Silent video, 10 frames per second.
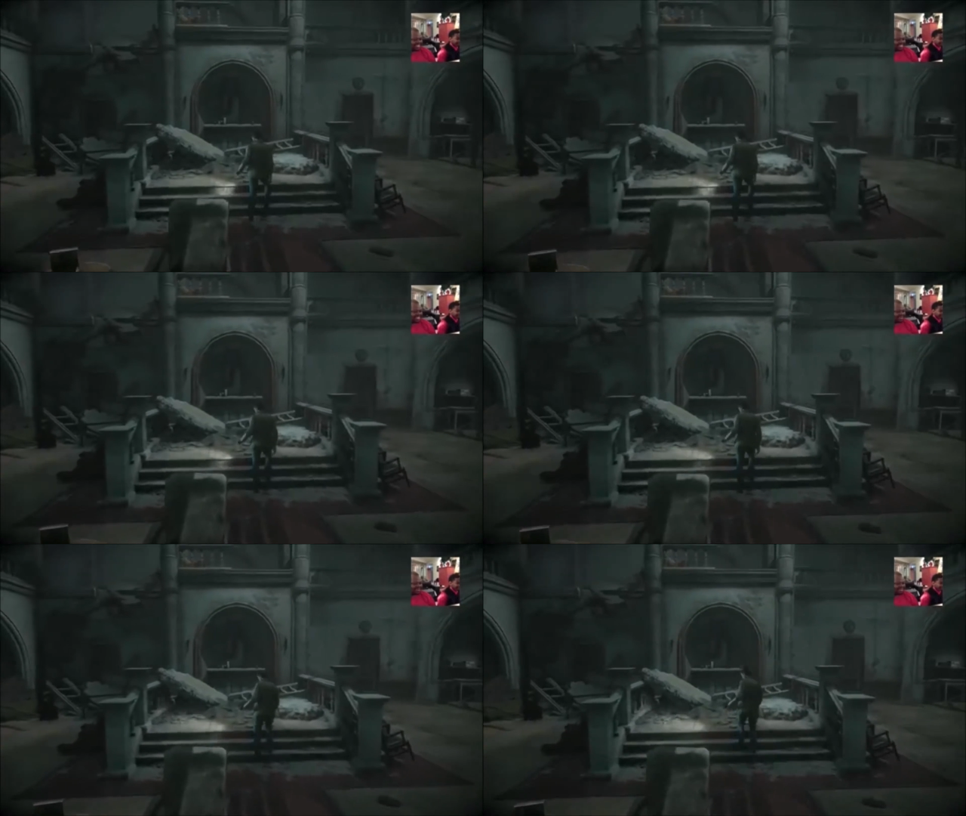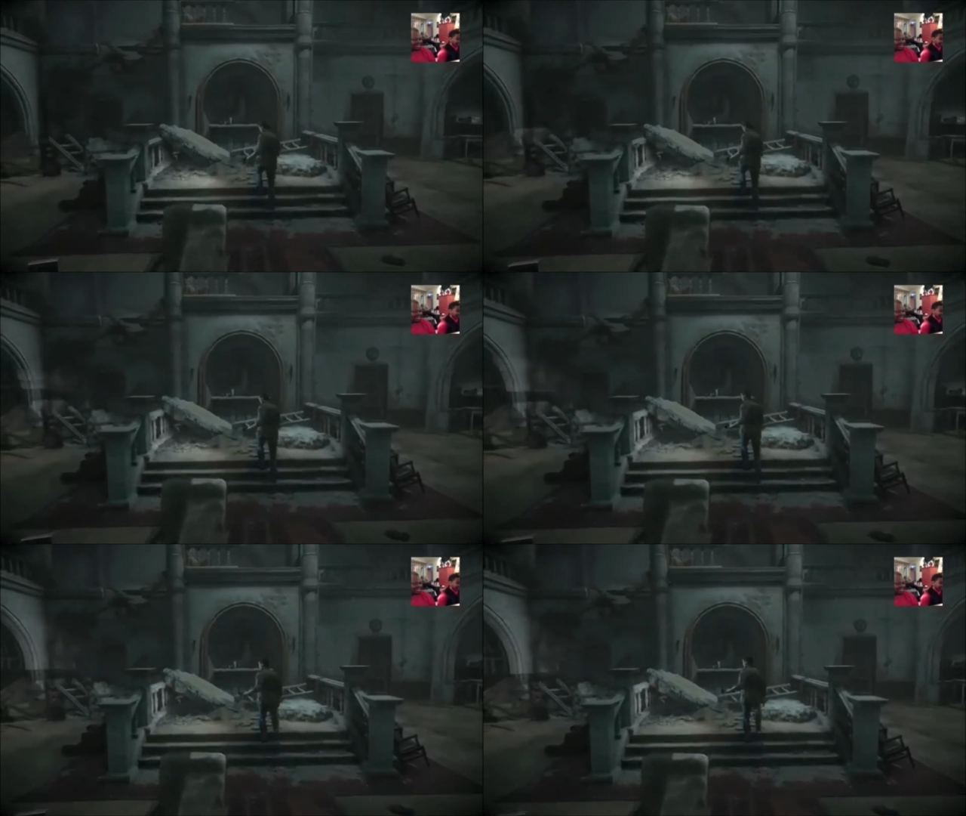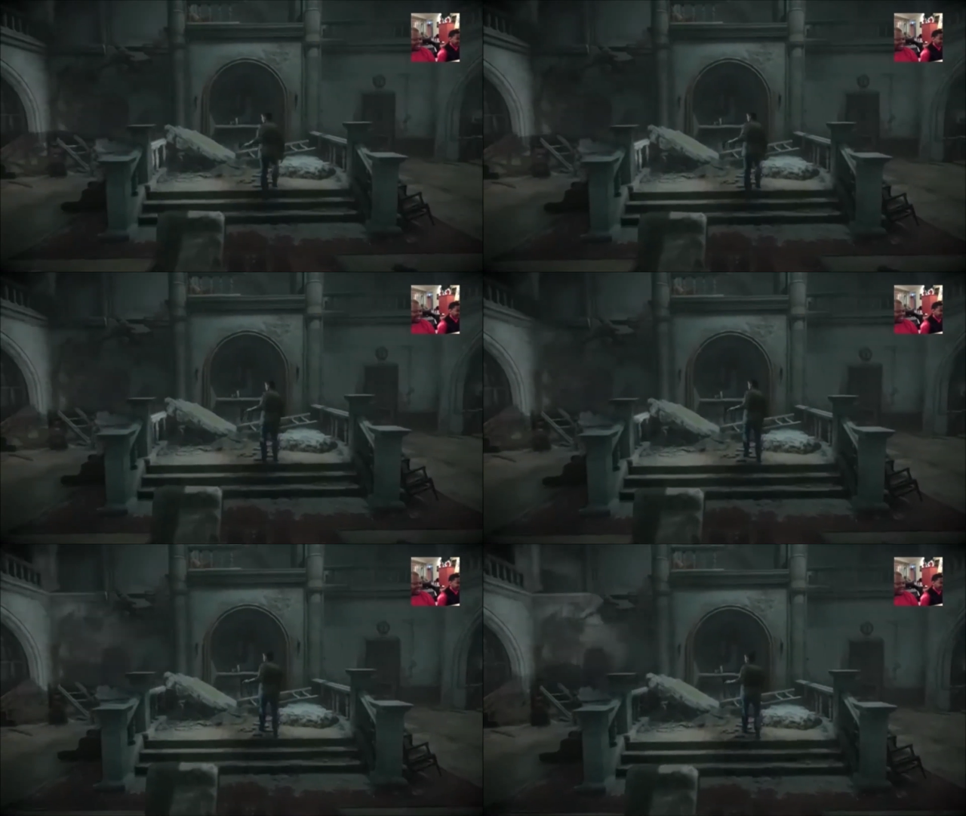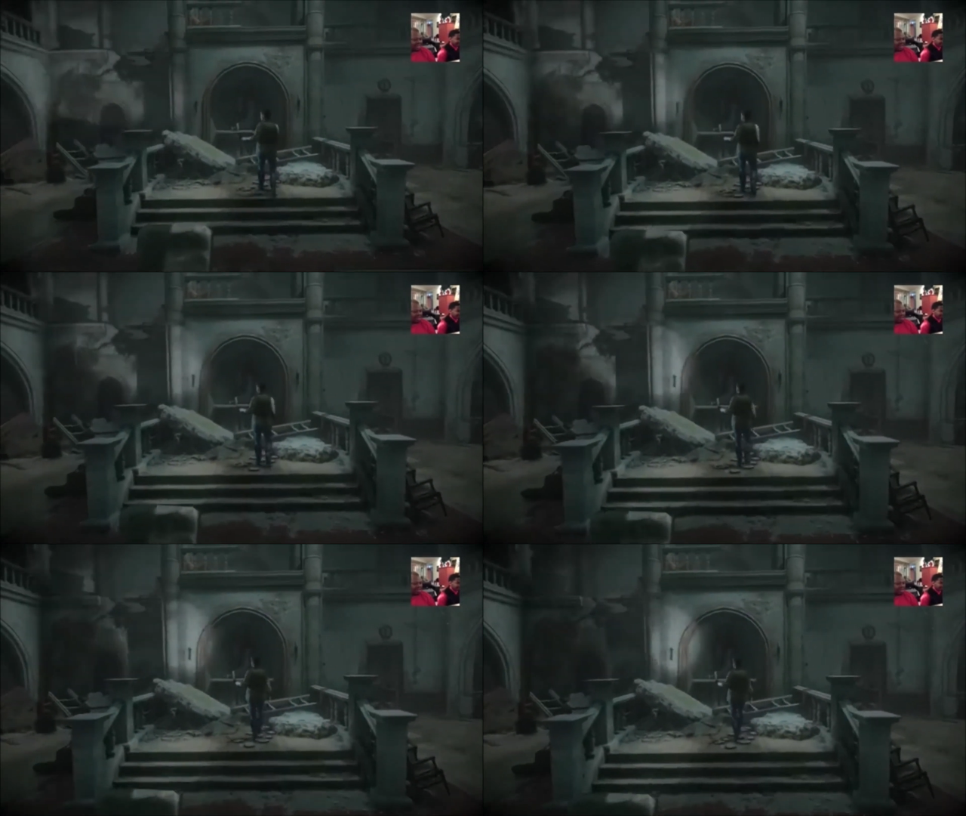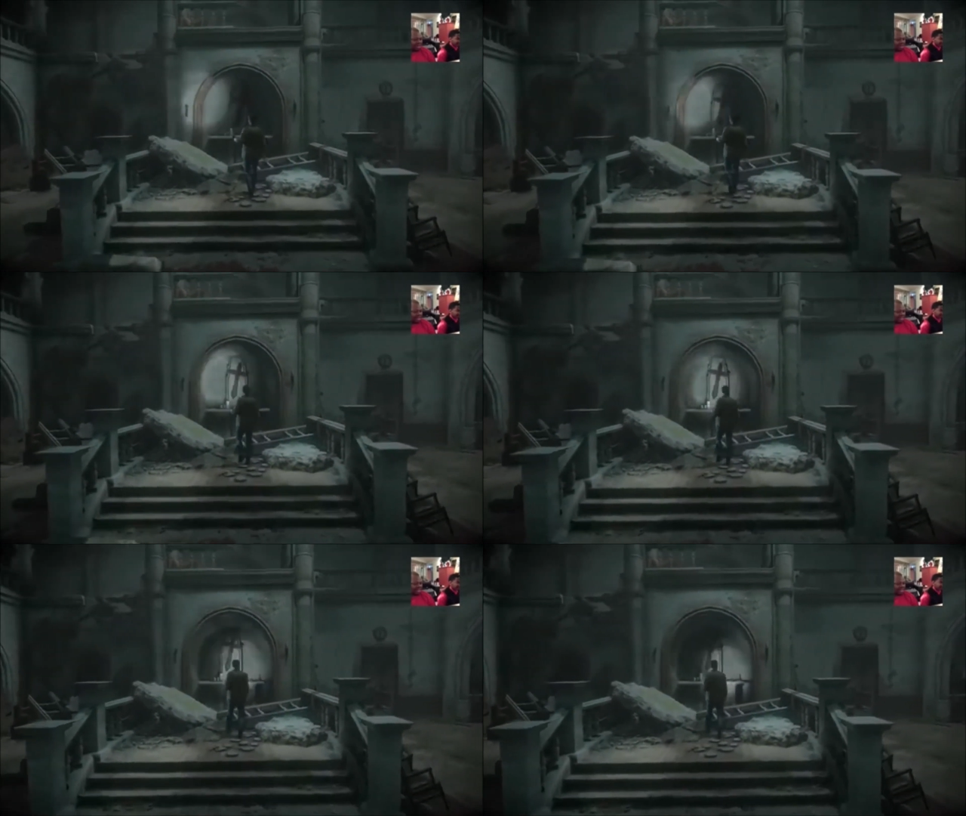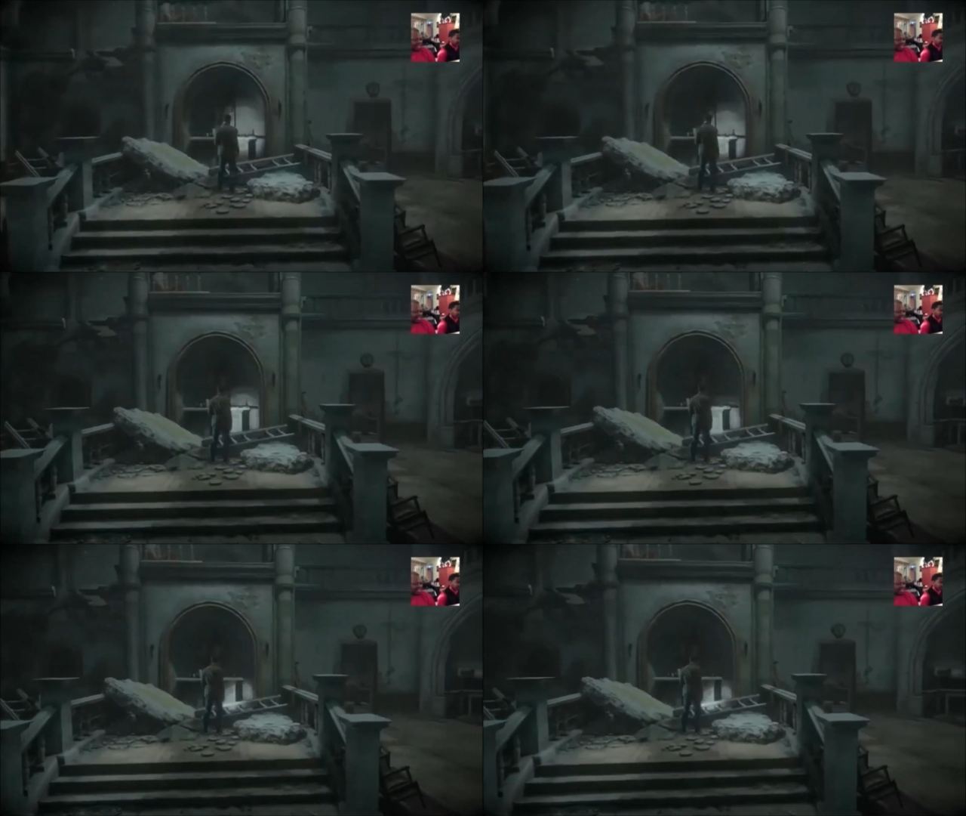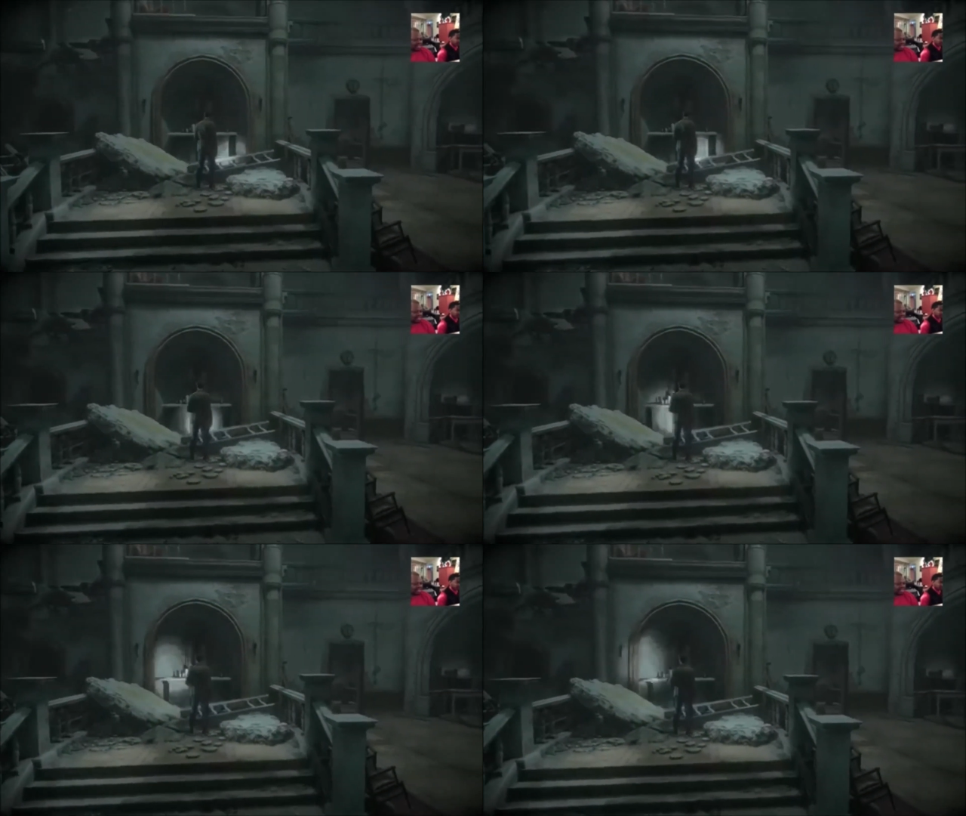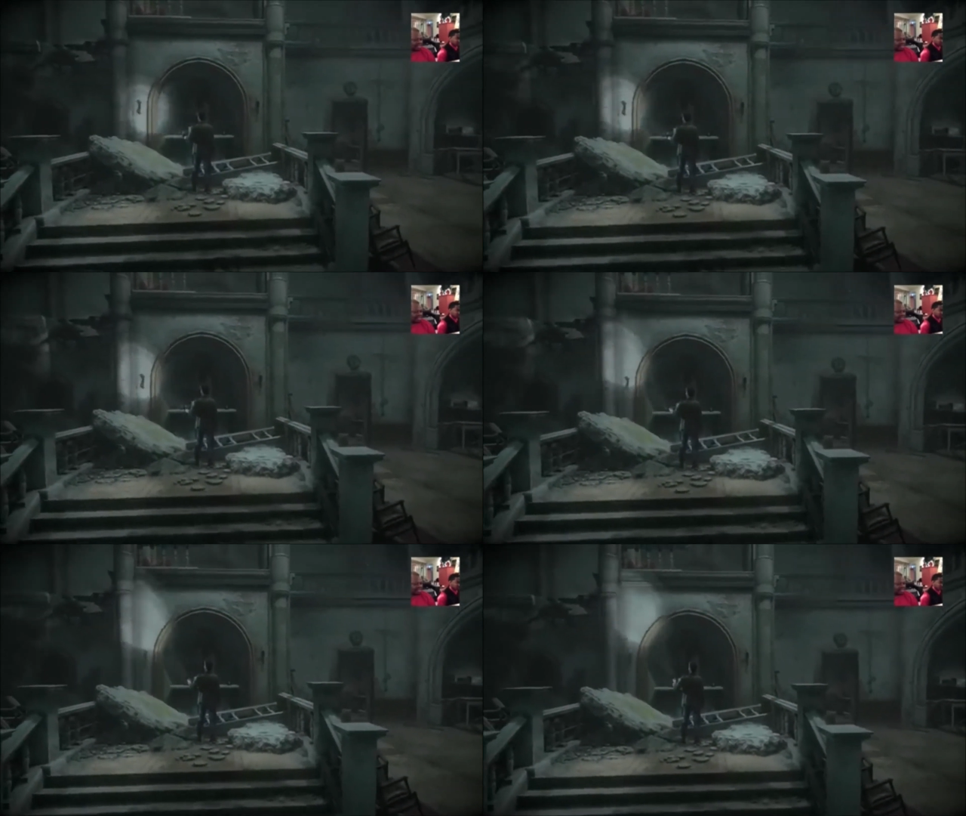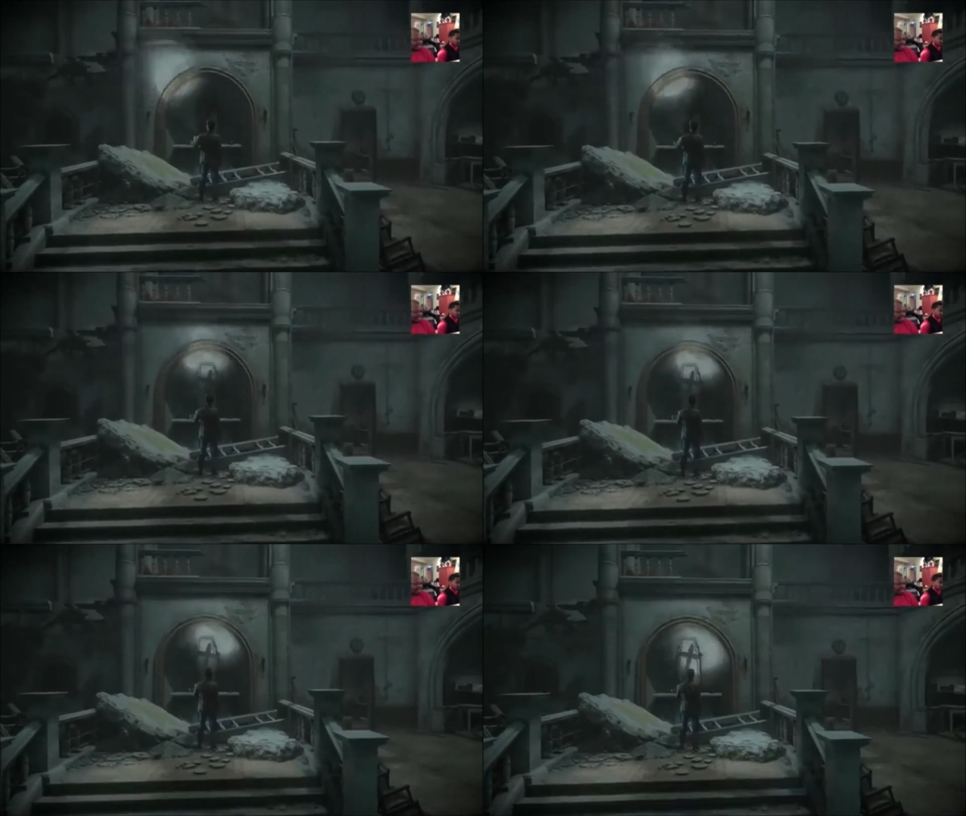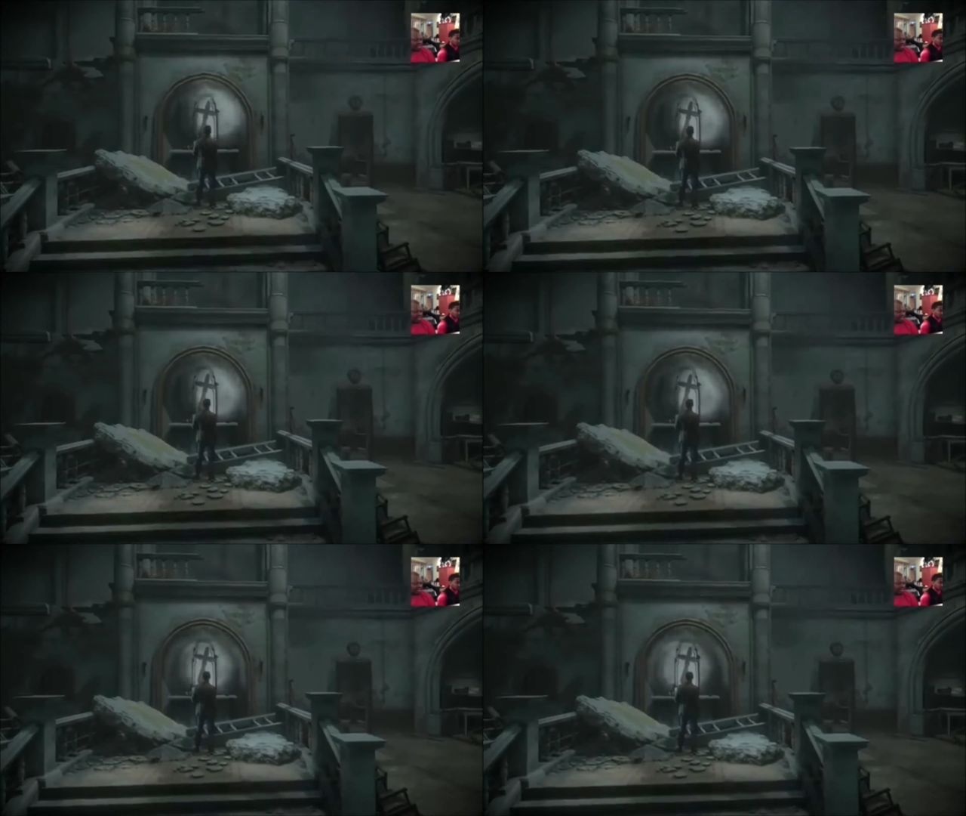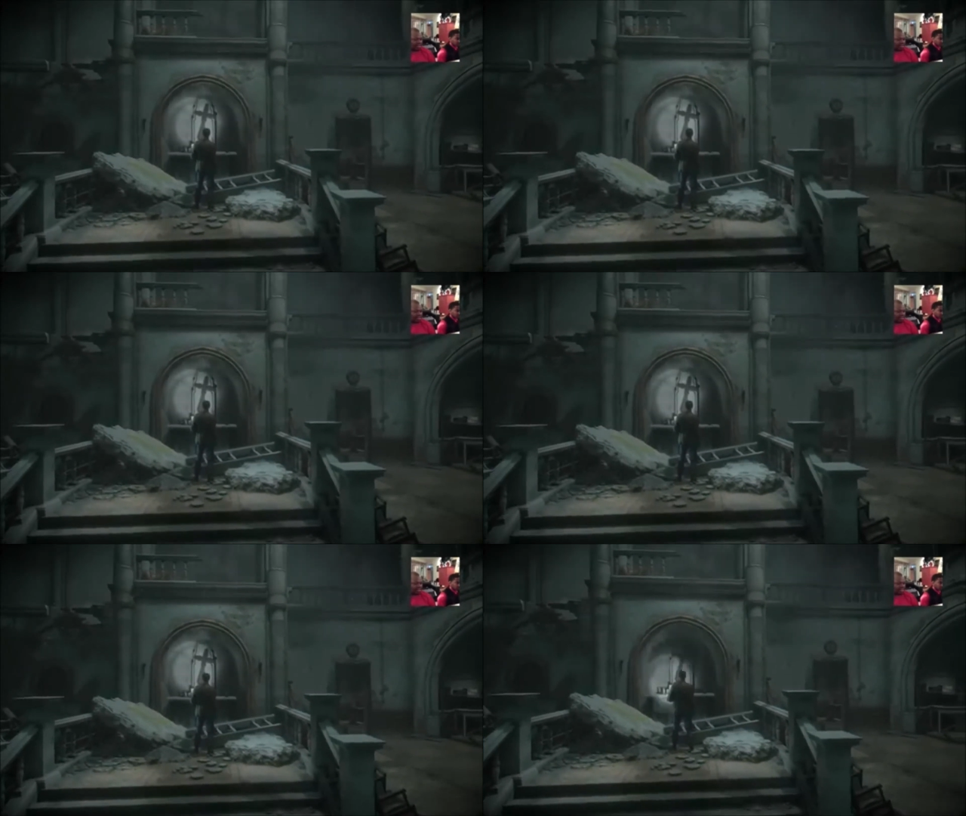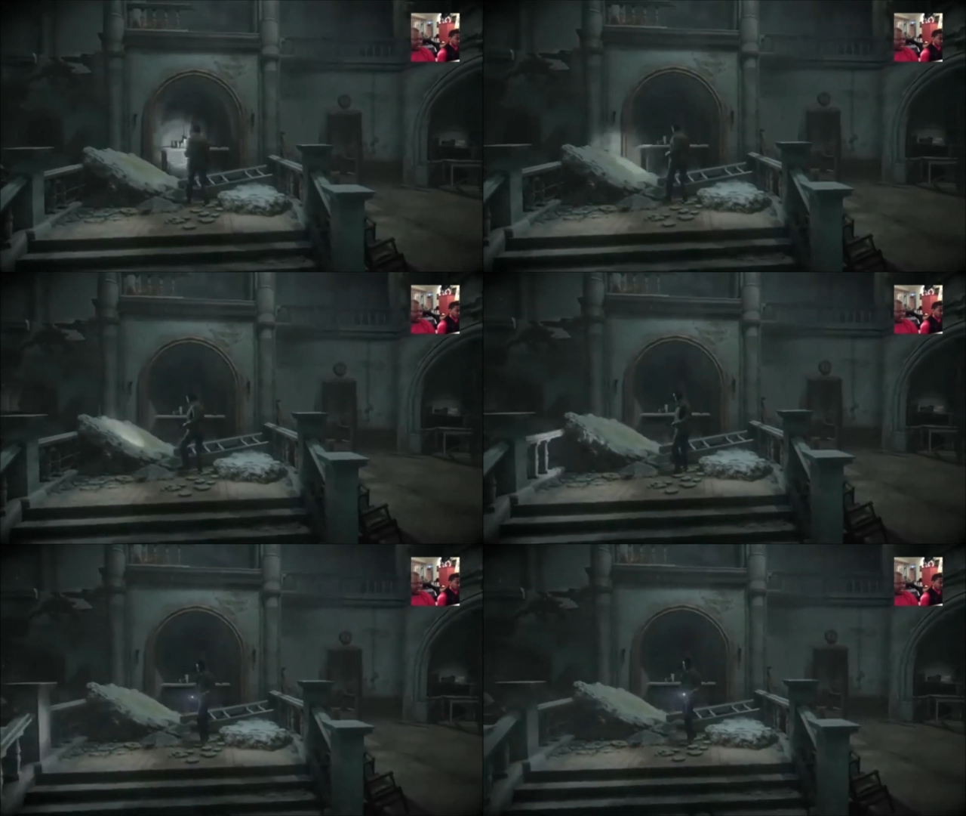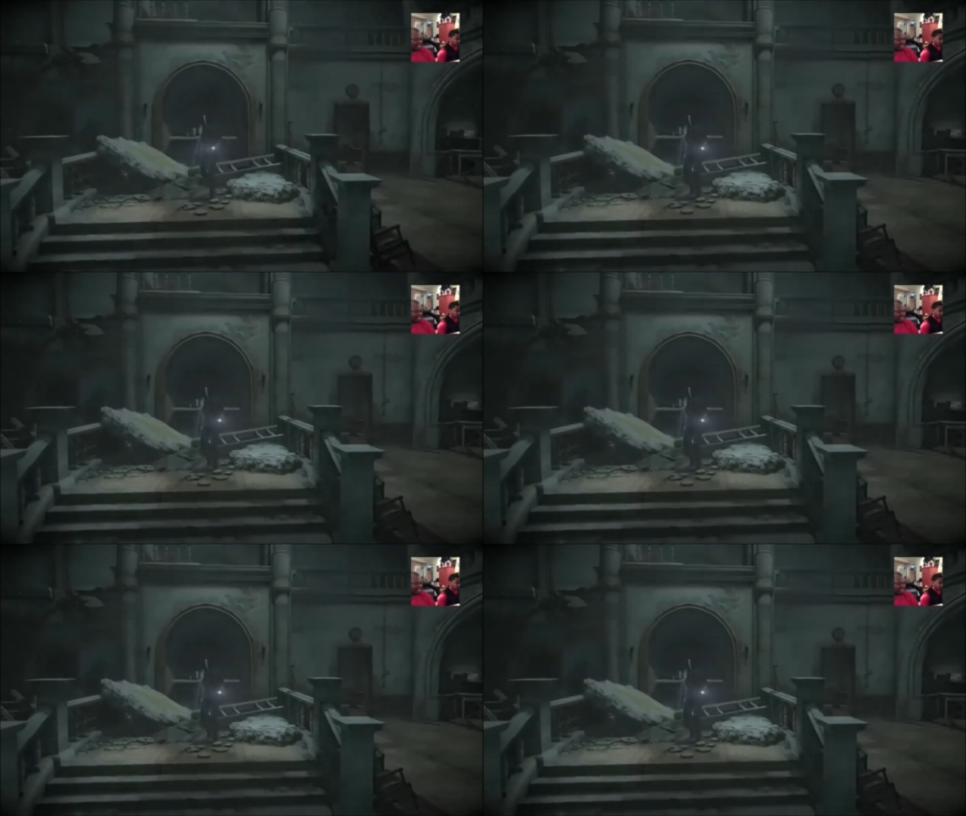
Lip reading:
No face is visible, so there are no lips to read.